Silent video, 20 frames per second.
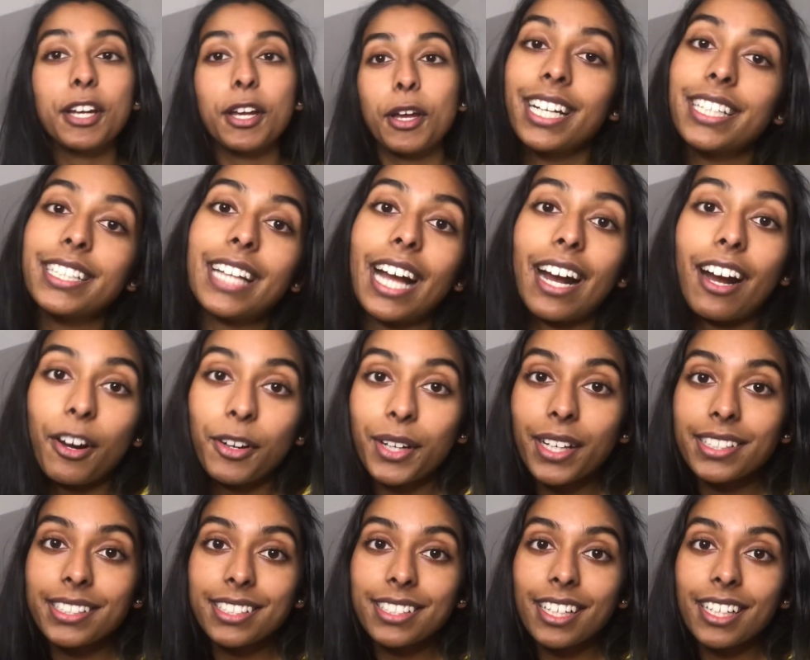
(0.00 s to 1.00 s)
Yeah, I'll get
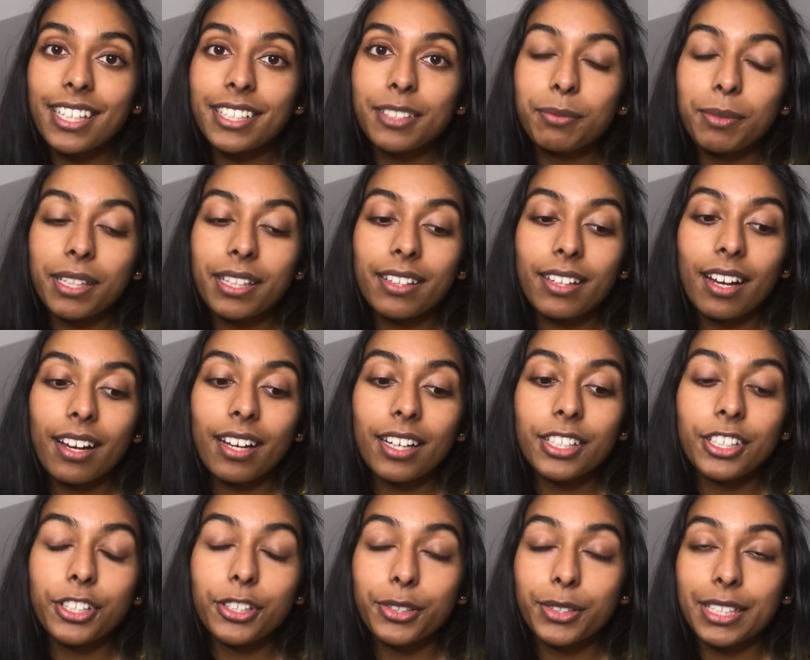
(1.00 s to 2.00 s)
started with
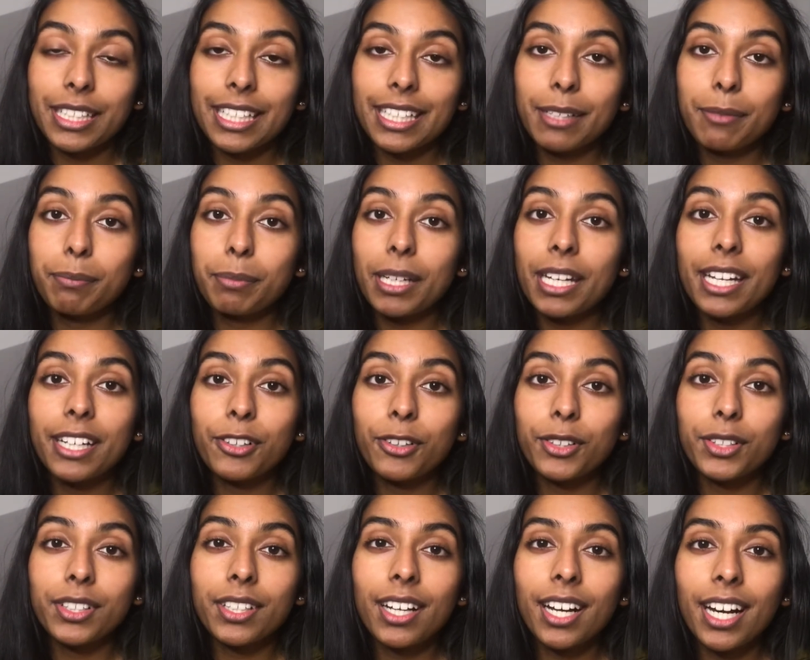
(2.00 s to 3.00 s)
uni being
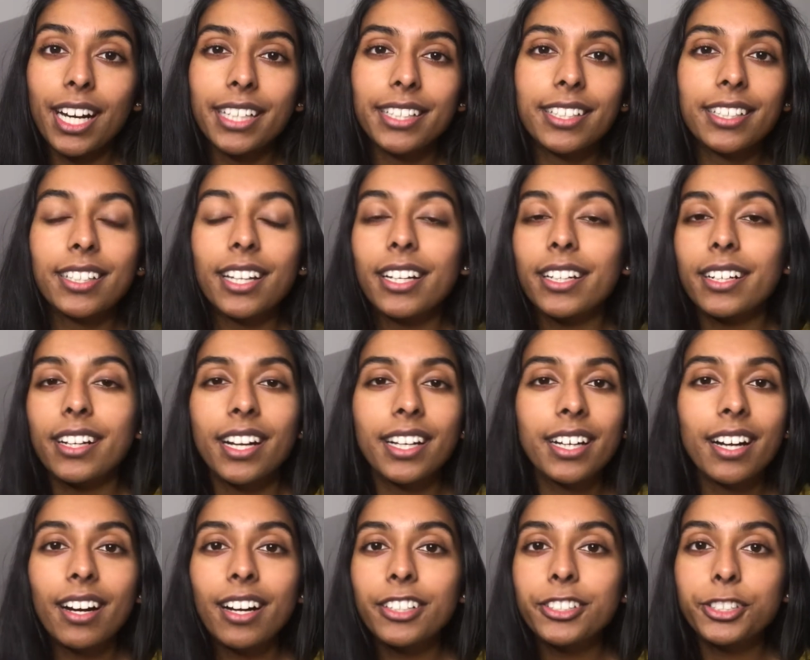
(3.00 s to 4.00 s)
online. Like, I
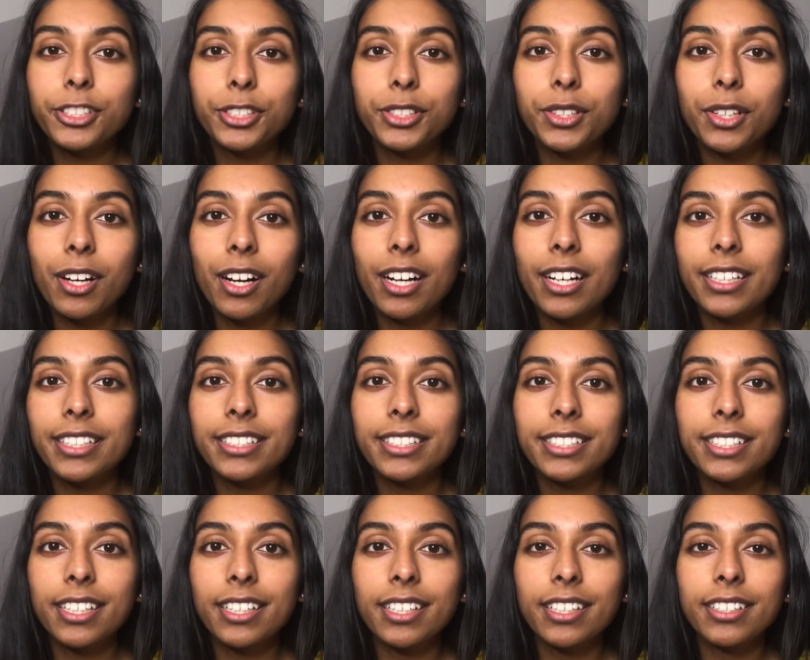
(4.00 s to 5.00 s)
asked you guys
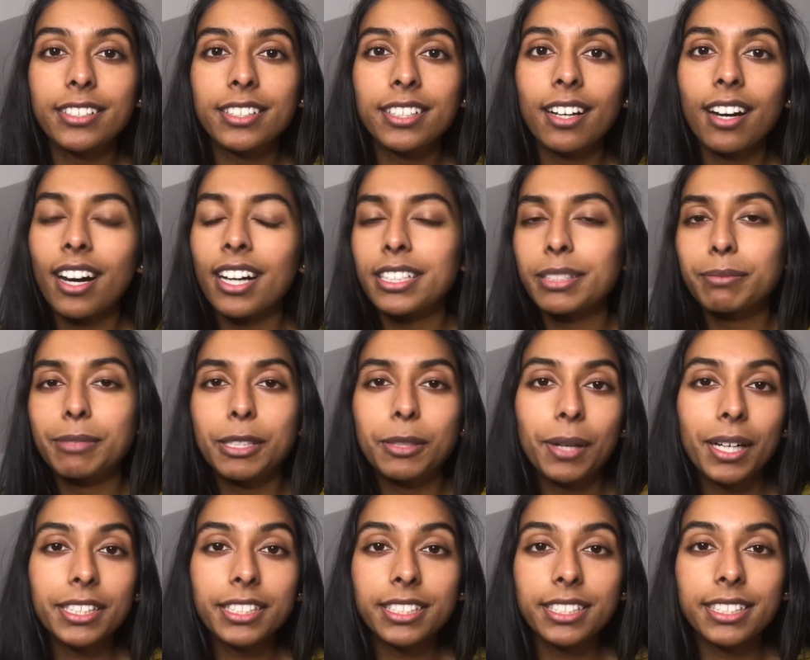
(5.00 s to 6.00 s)
to ask me
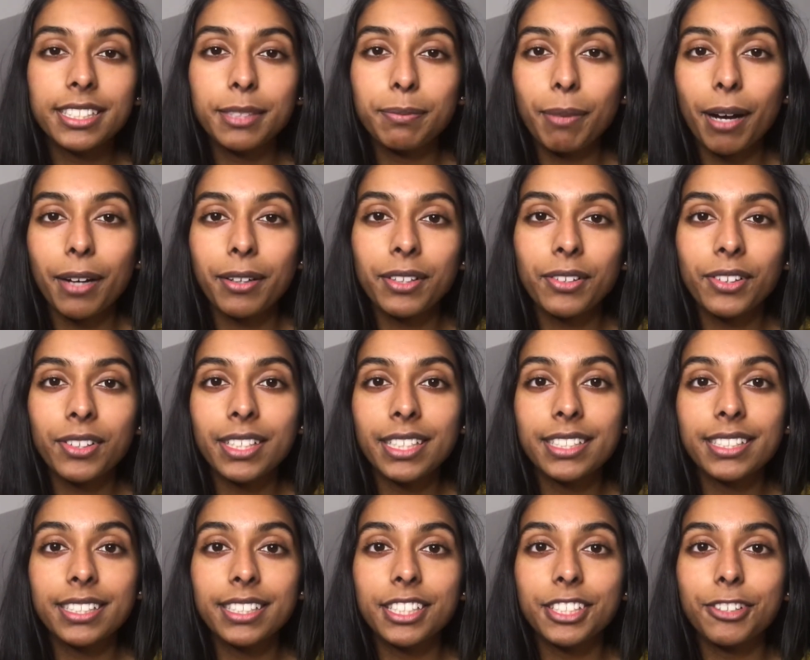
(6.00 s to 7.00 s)
questions about it on
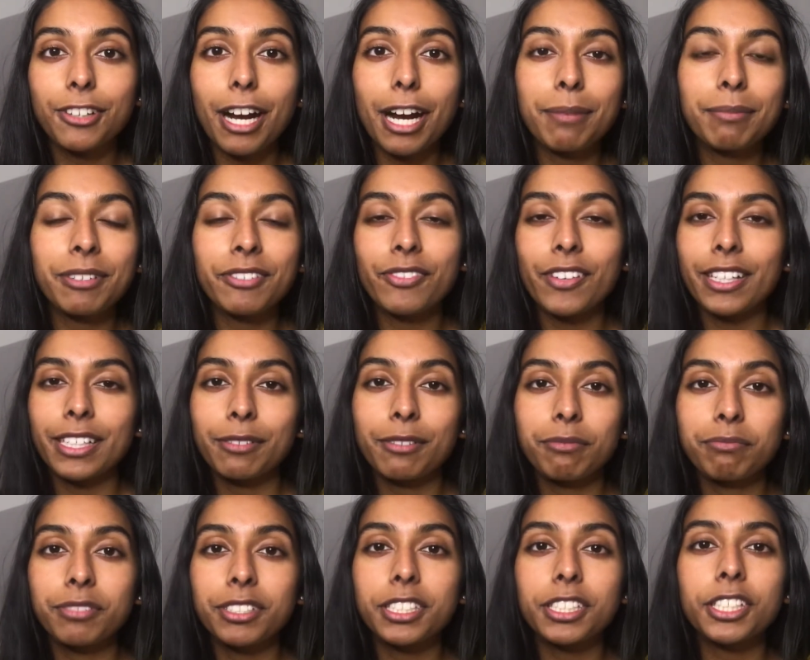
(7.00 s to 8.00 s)
Instagram if anyone
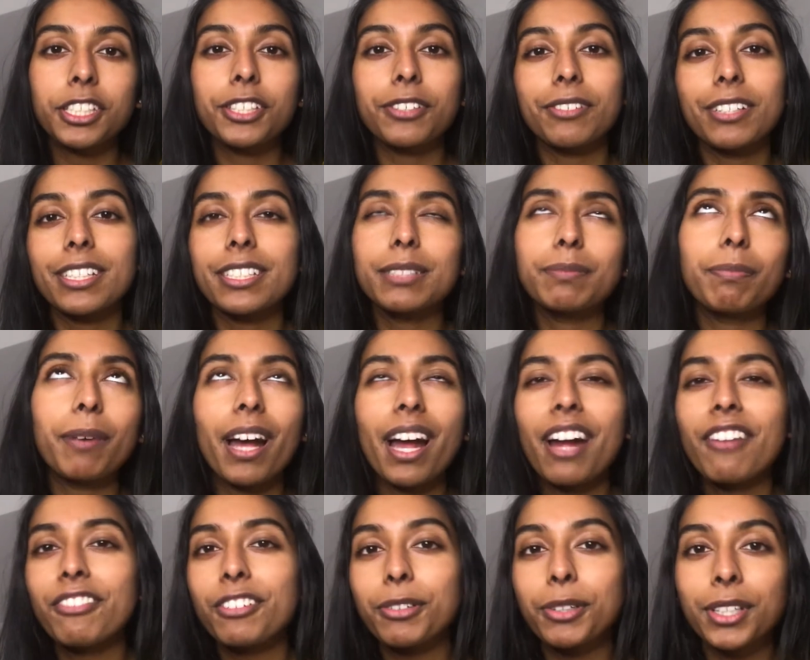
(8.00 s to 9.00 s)
was curious, but
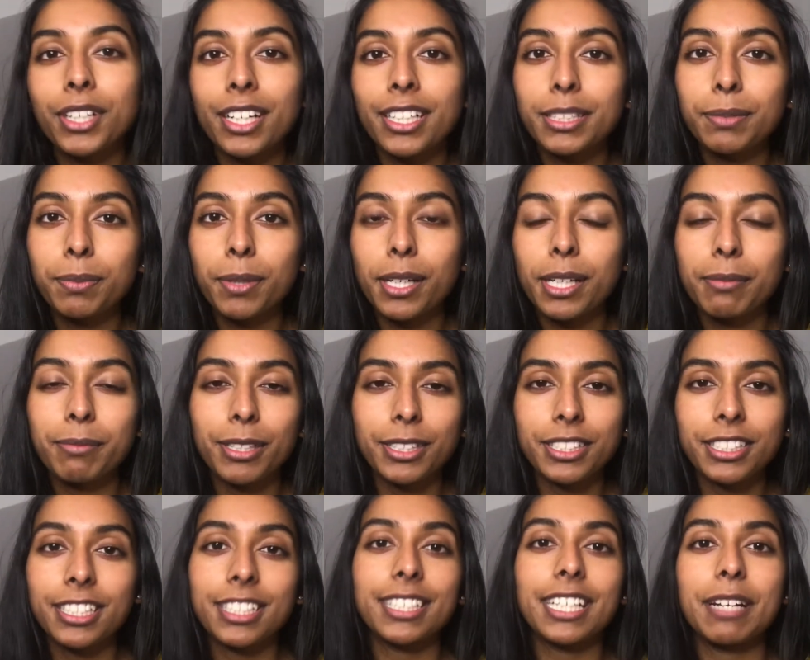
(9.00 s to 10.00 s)
everyone asked pretty much
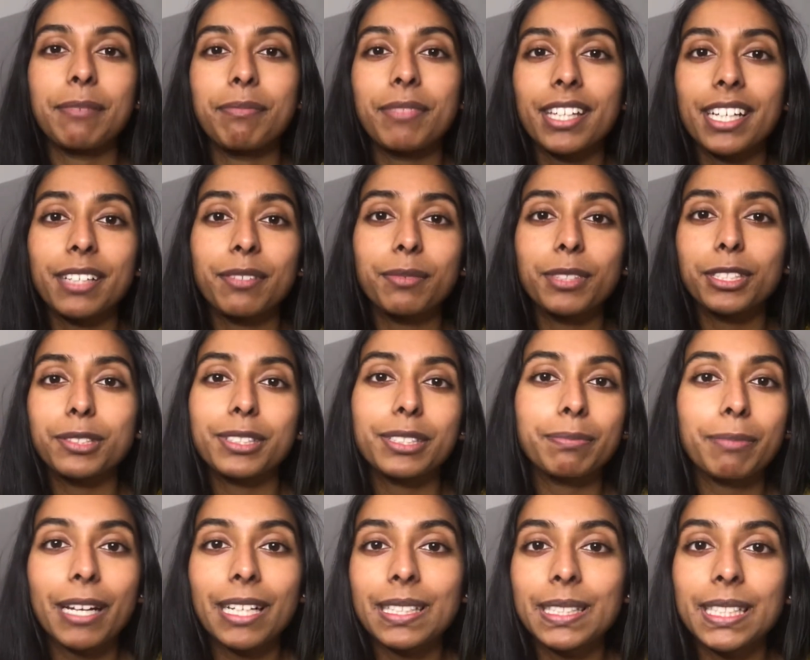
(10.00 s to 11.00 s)
the same thing, which was
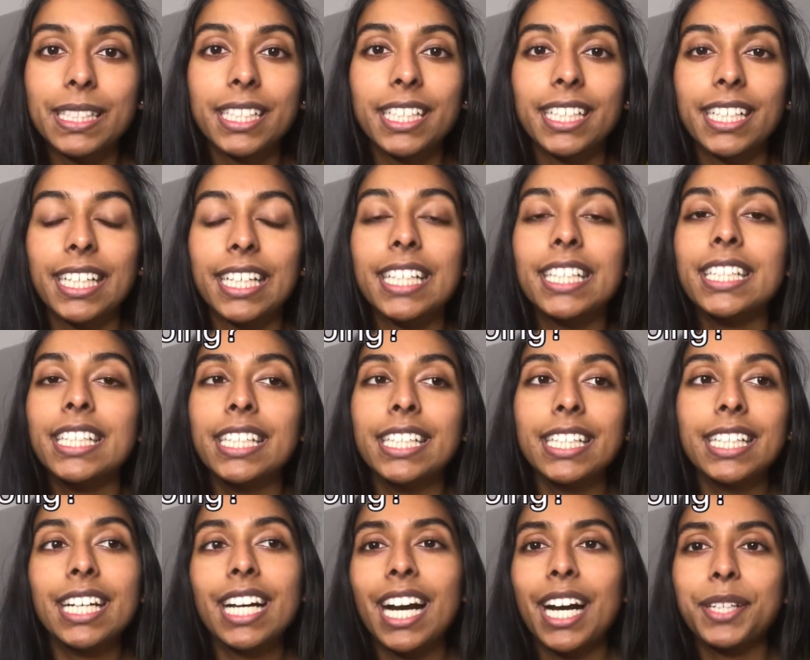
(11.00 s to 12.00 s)
basically,
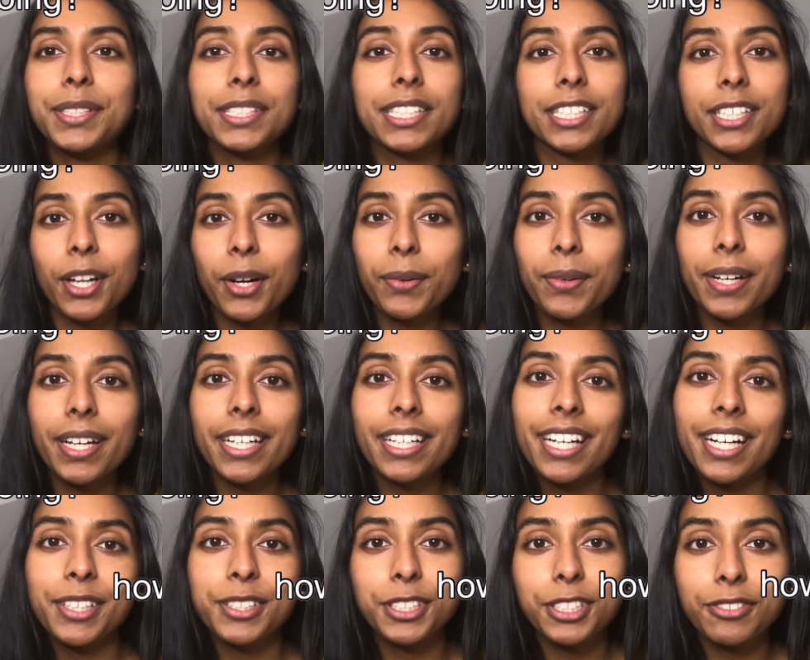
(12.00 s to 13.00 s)
how's it going?
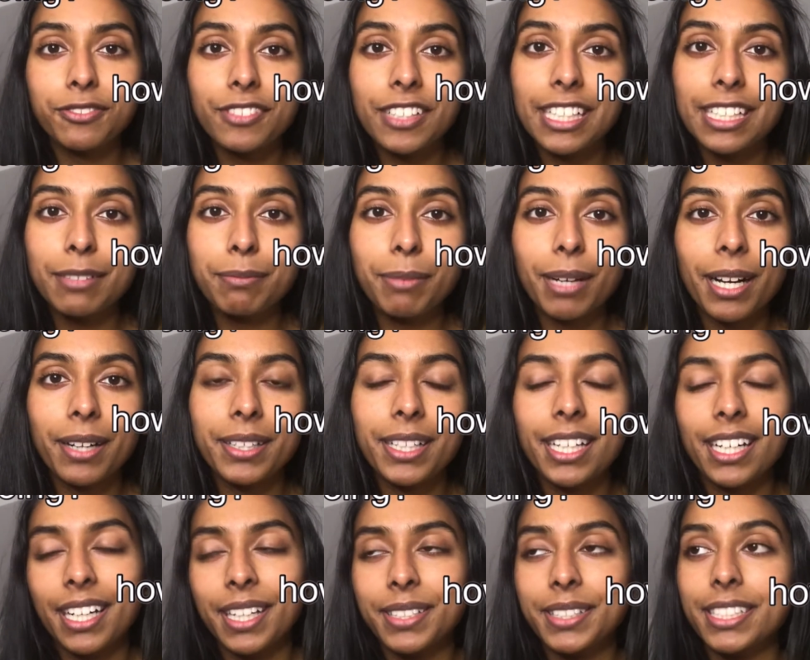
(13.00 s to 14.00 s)
How do you feel about it?
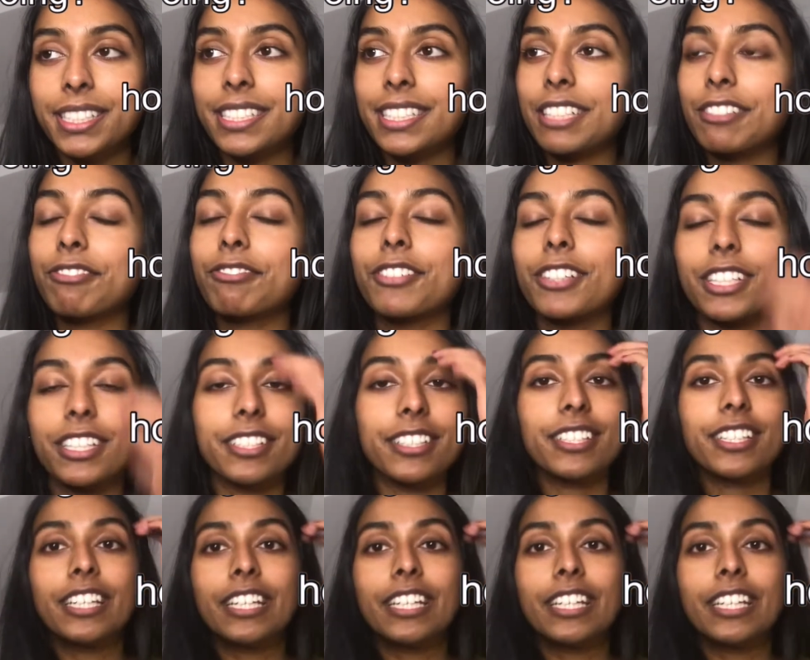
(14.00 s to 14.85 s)
How's it different?